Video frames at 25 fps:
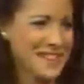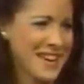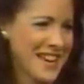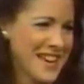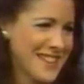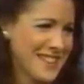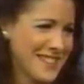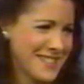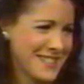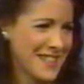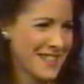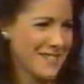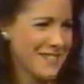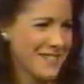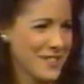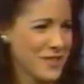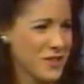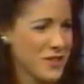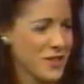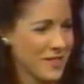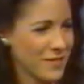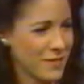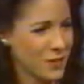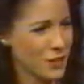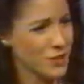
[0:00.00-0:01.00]
kind of the
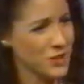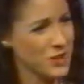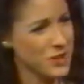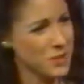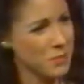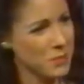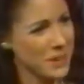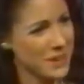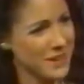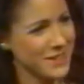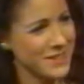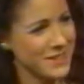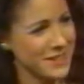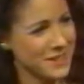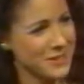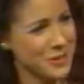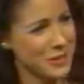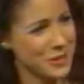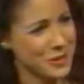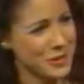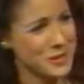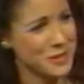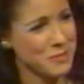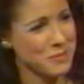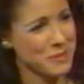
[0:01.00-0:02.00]
definition of chutzpah. Do you know
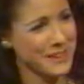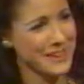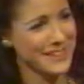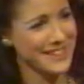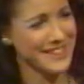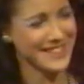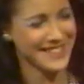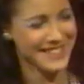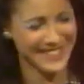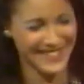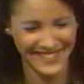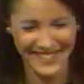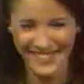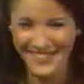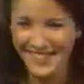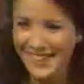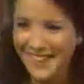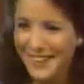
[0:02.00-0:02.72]
what chutzpah is?